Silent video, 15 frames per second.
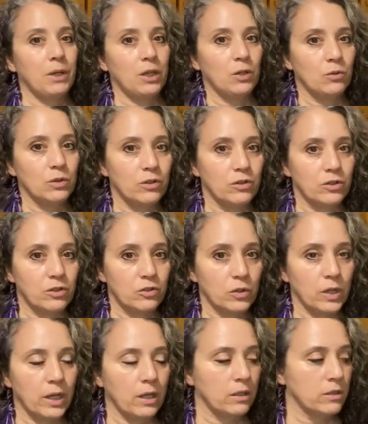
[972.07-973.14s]
in order to
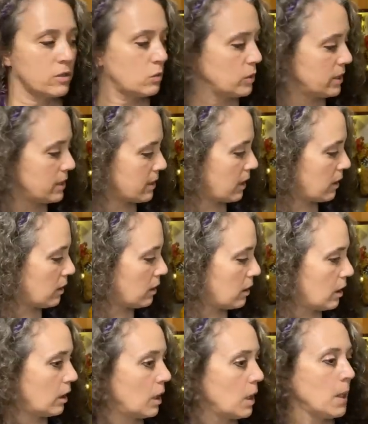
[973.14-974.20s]
try to squeeze that in
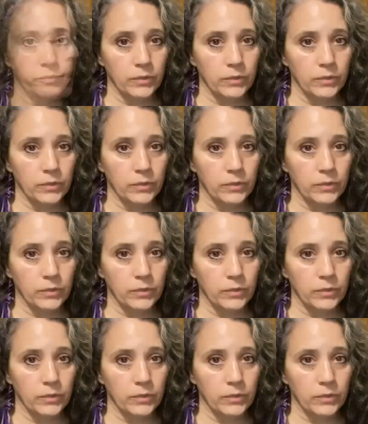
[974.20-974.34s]
there.